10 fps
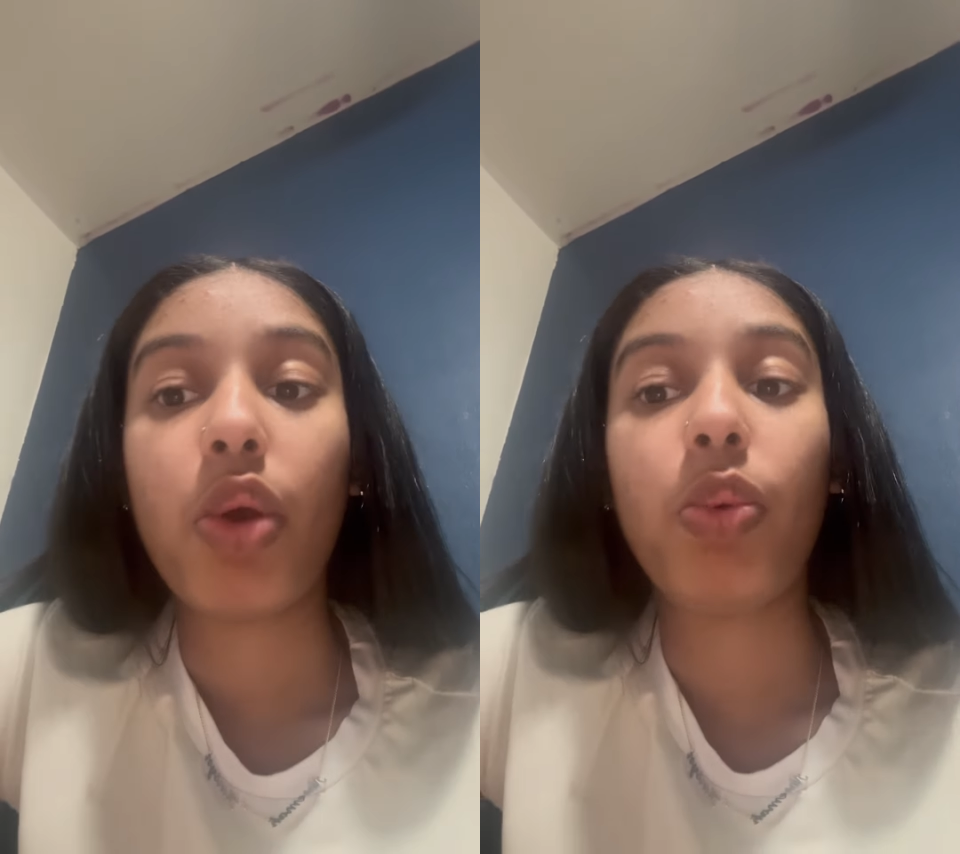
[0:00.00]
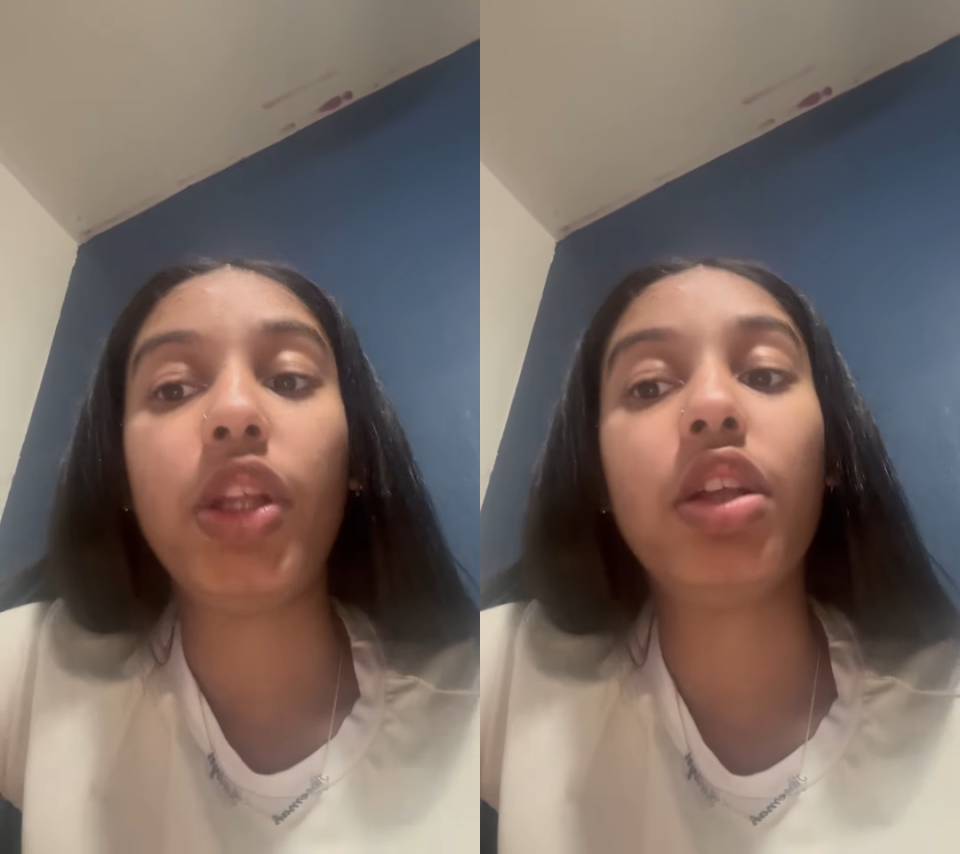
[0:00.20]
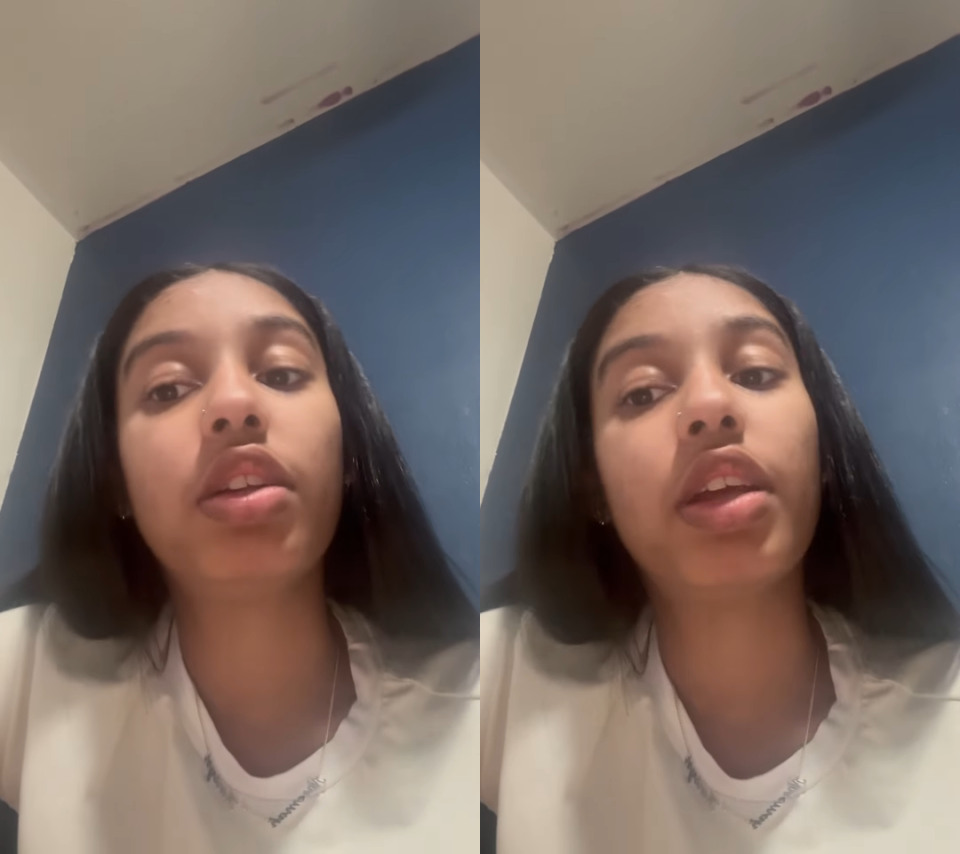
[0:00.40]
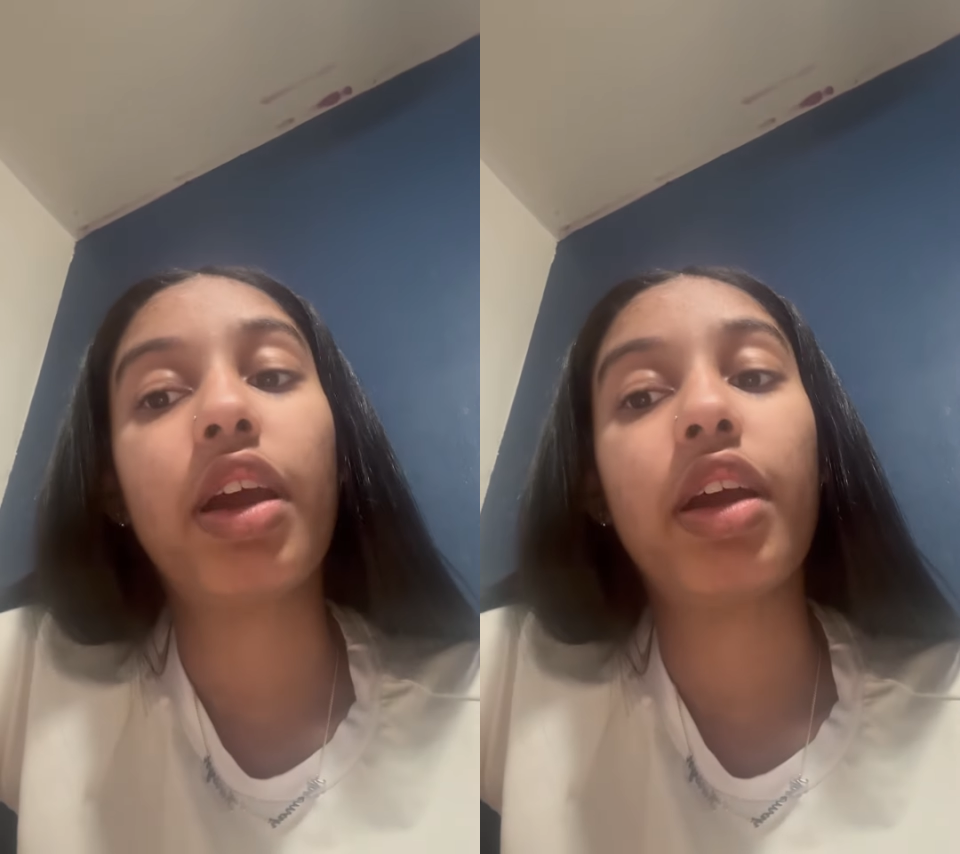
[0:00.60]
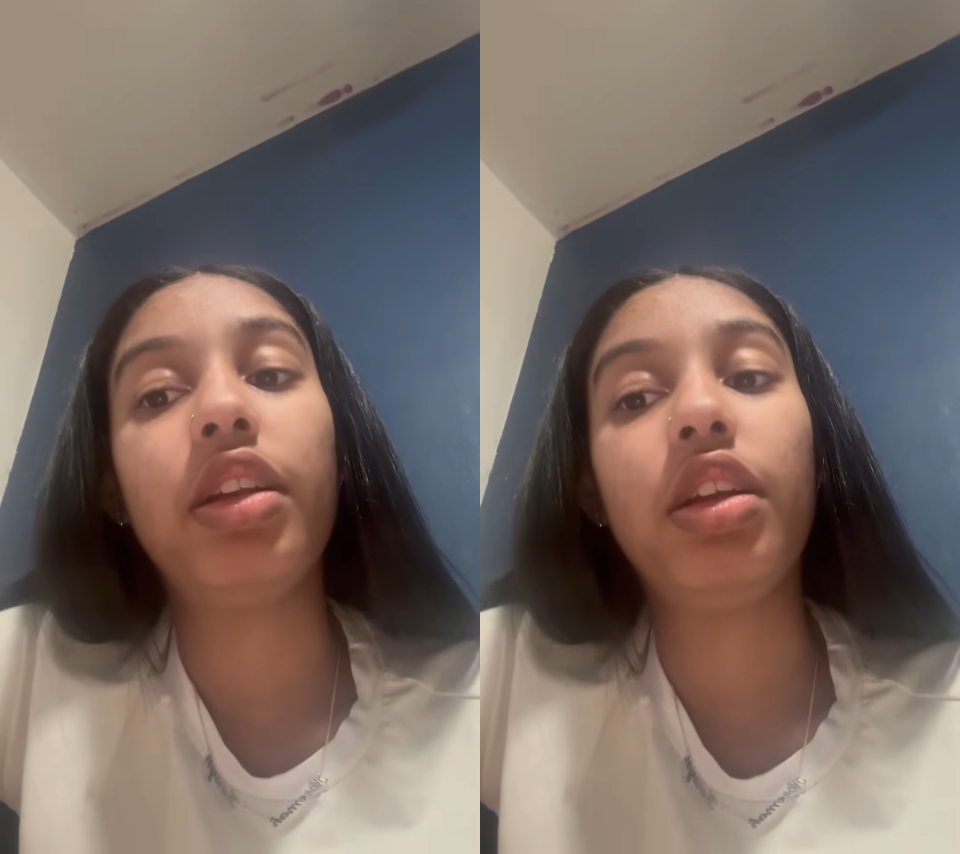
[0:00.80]
We looked at
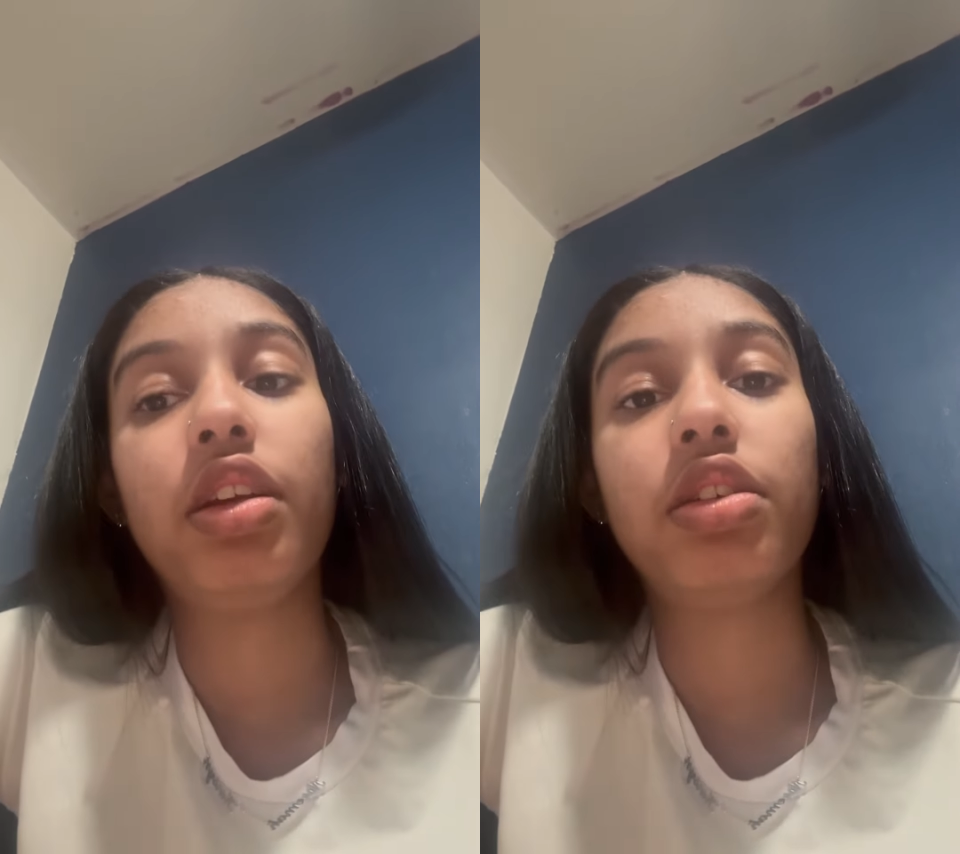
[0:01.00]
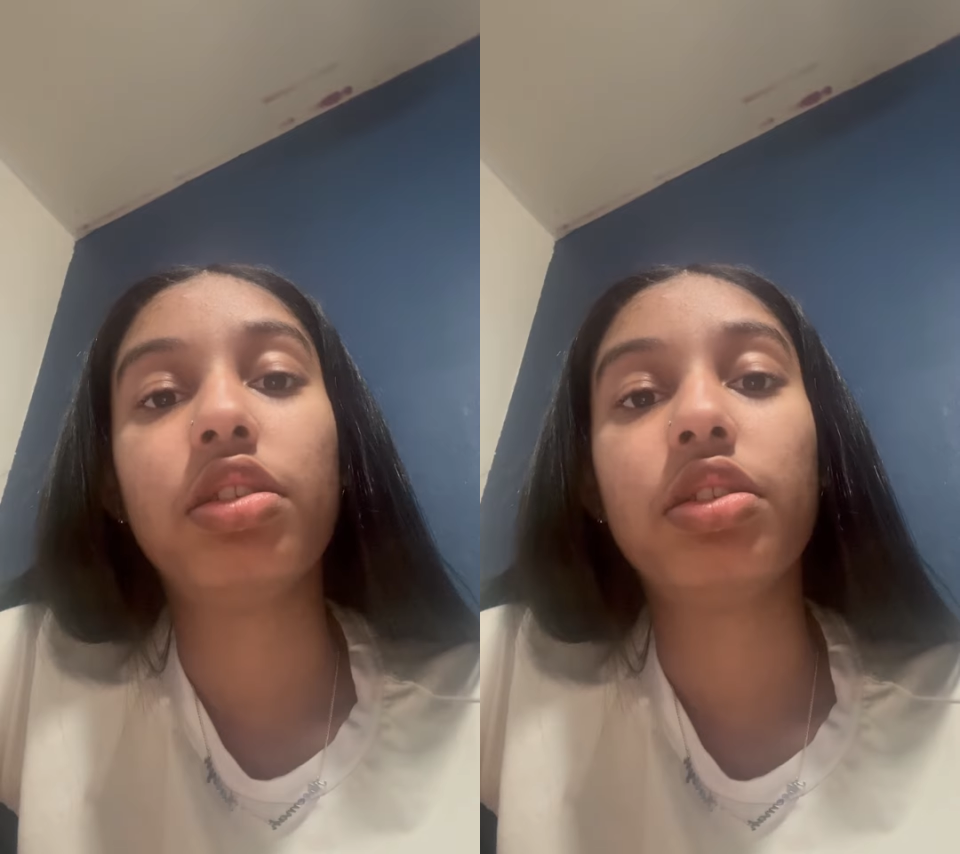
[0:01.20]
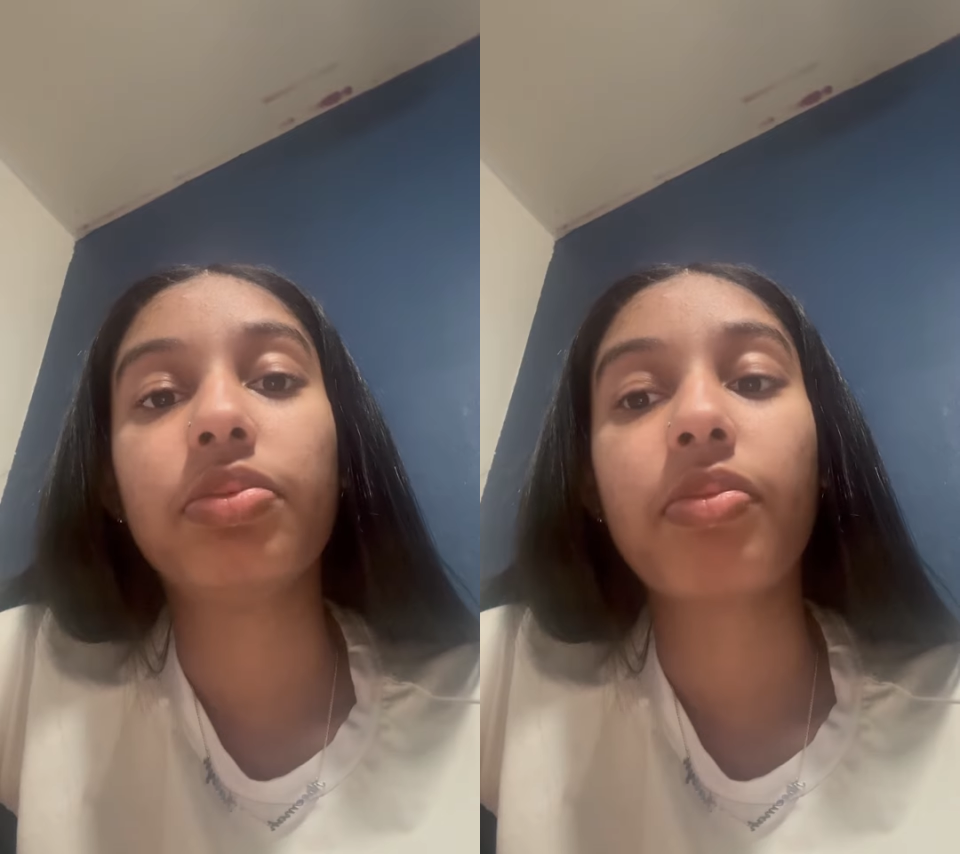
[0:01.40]
ideas,